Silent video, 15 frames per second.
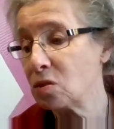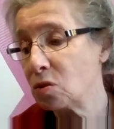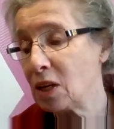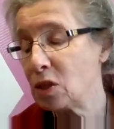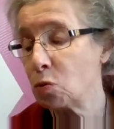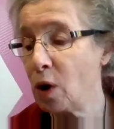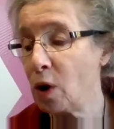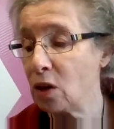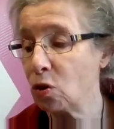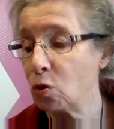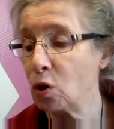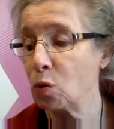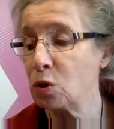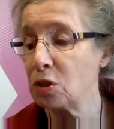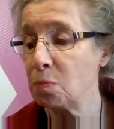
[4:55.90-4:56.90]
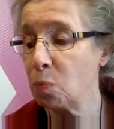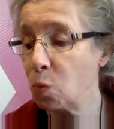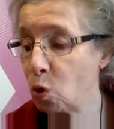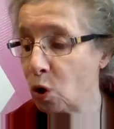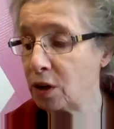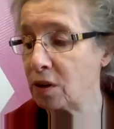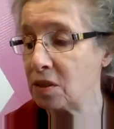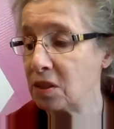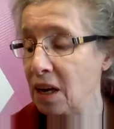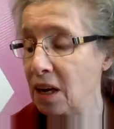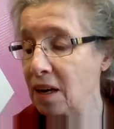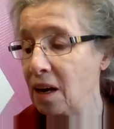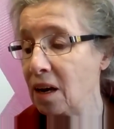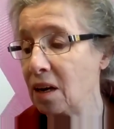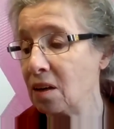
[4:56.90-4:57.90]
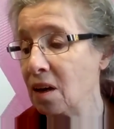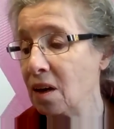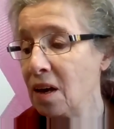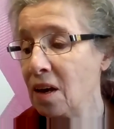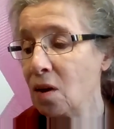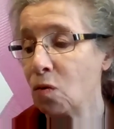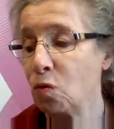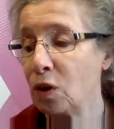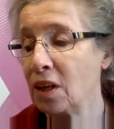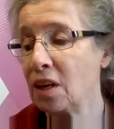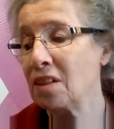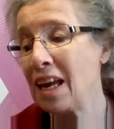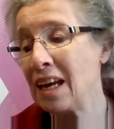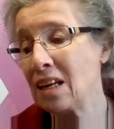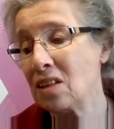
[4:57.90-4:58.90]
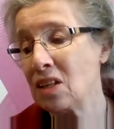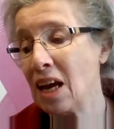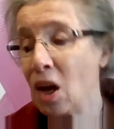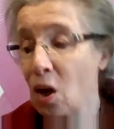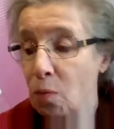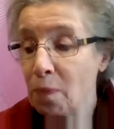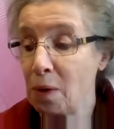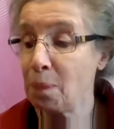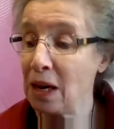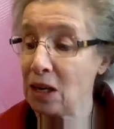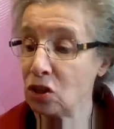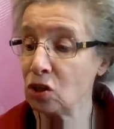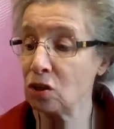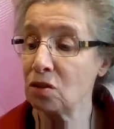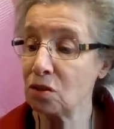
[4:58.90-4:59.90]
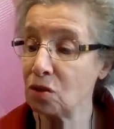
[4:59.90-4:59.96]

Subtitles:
why I thought it was important, and I really like to help my patients.